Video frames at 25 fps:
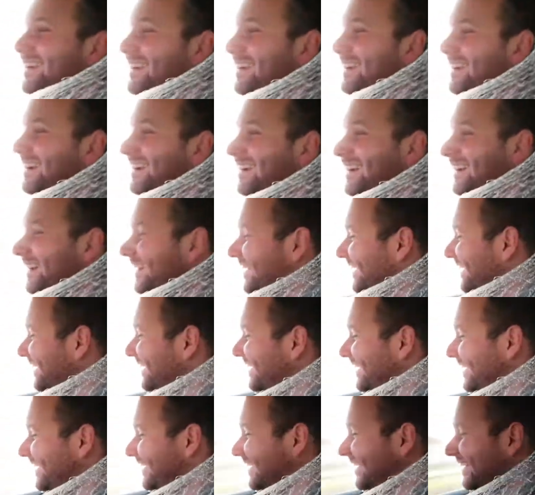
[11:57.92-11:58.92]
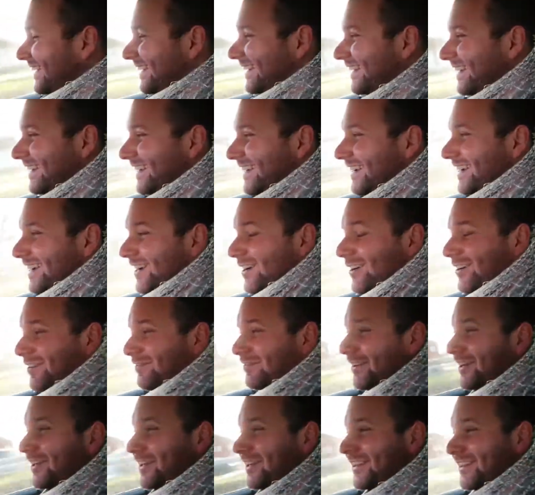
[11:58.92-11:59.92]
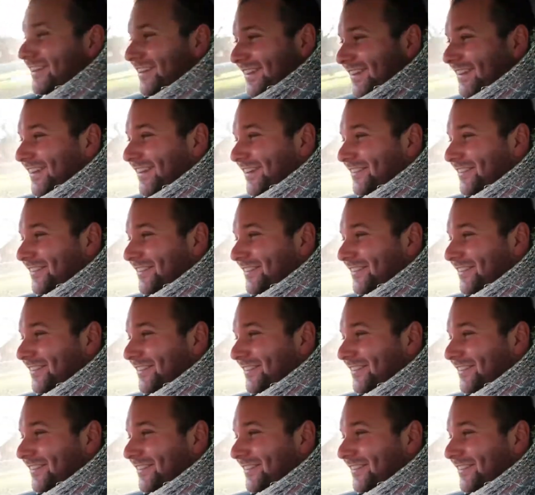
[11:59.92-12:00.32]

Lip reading: Jason. Well done. You've done really well.